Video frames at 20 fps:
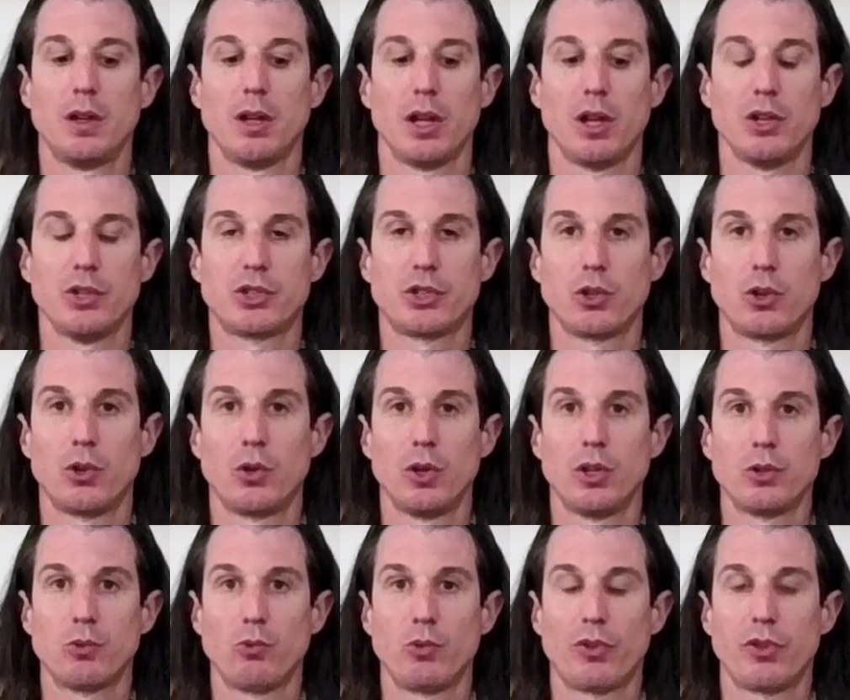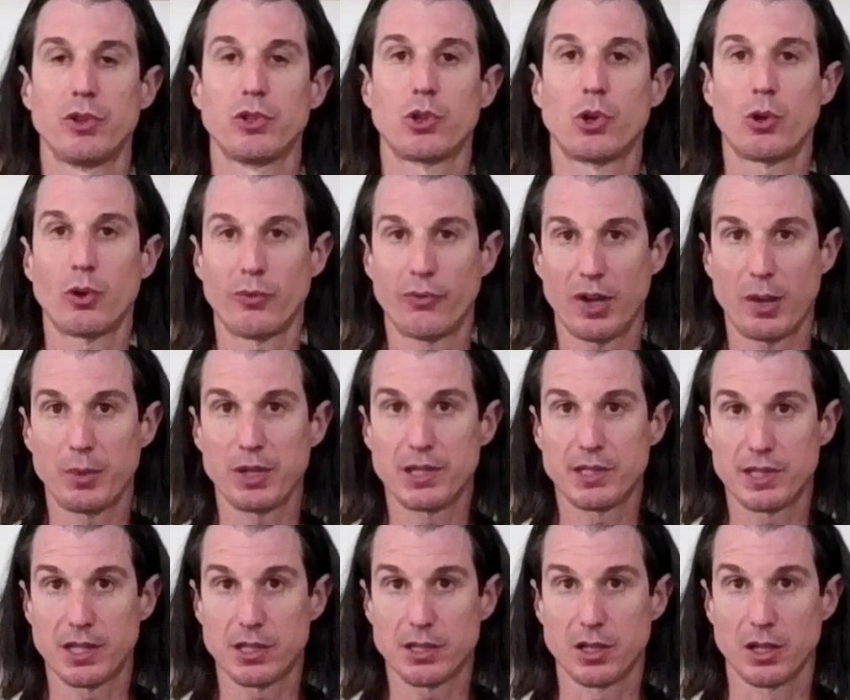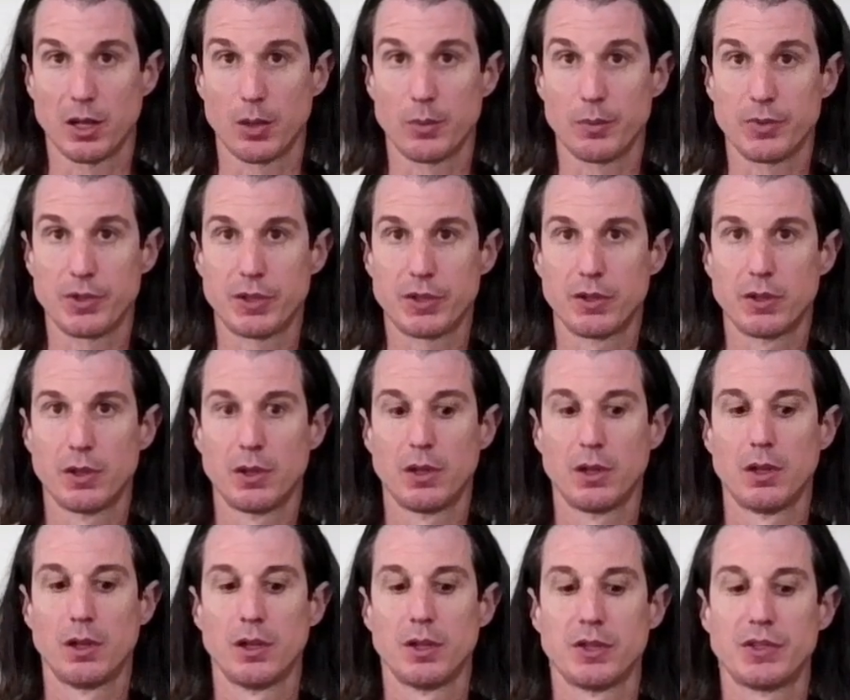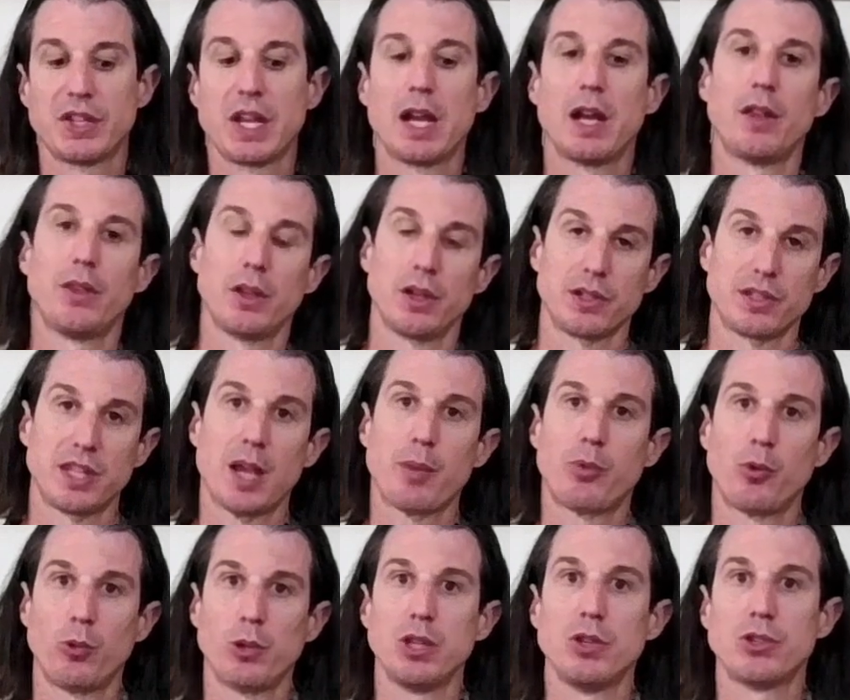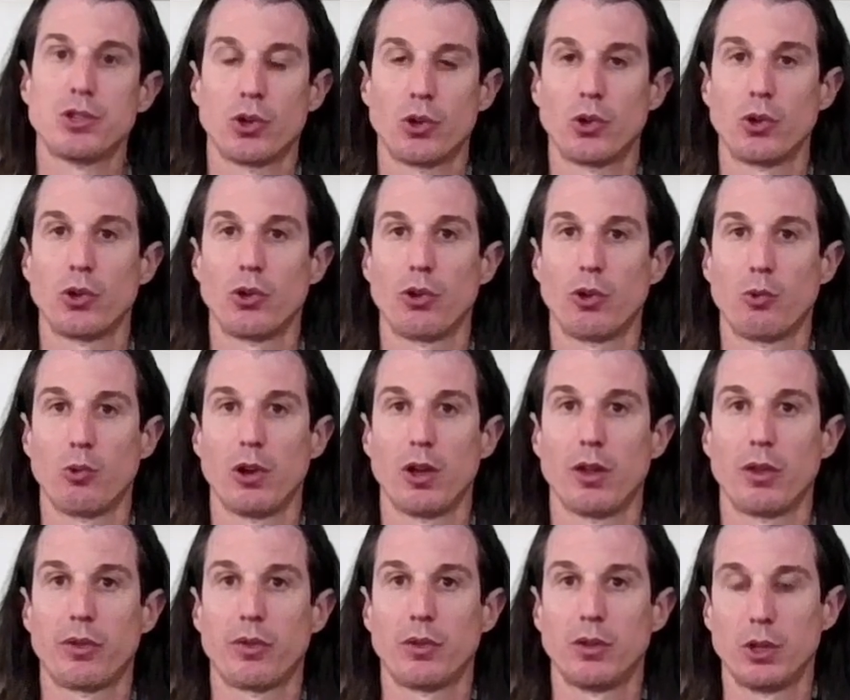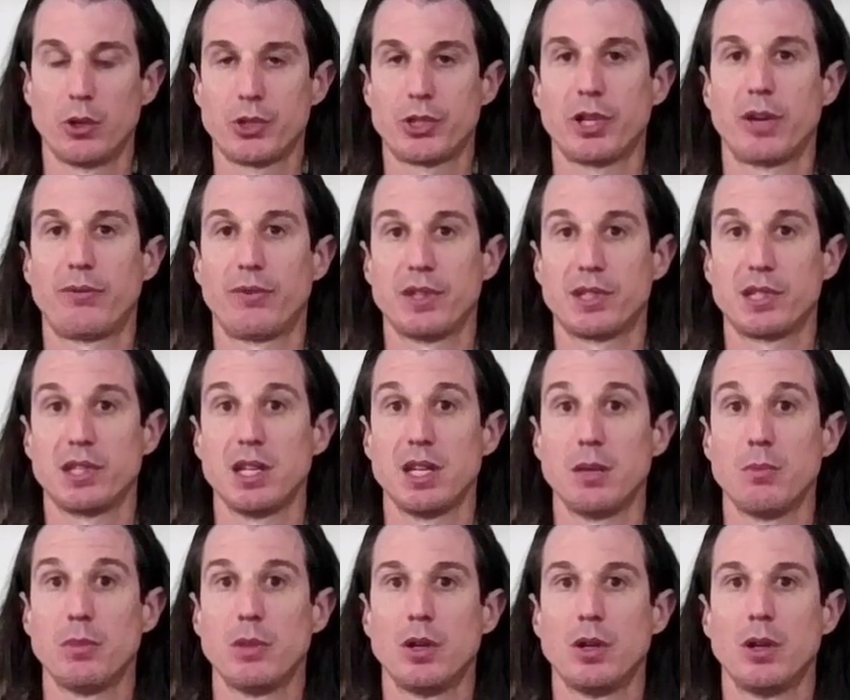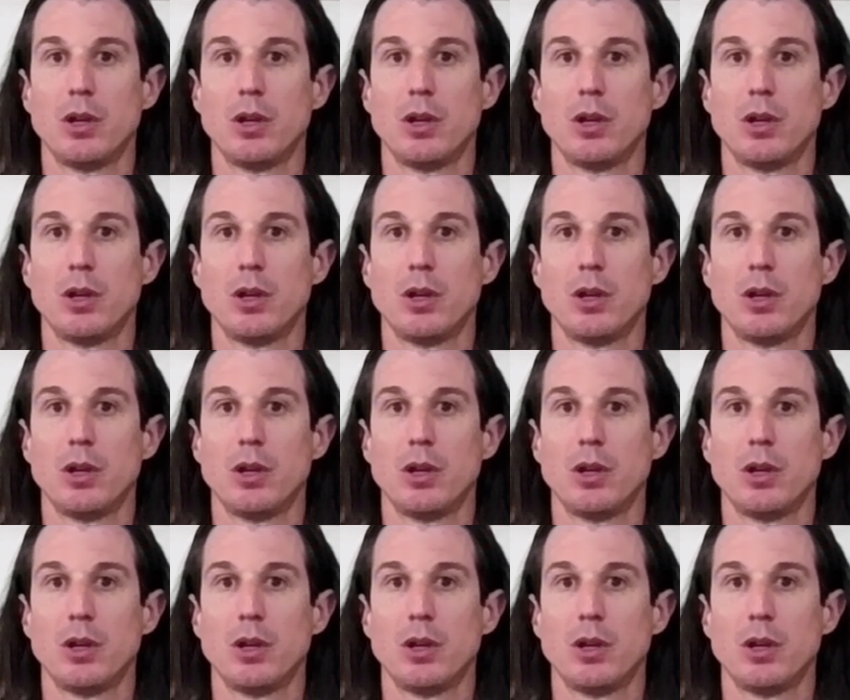And so in, with internal family systems, say on the example we used earlier with low self-esteem,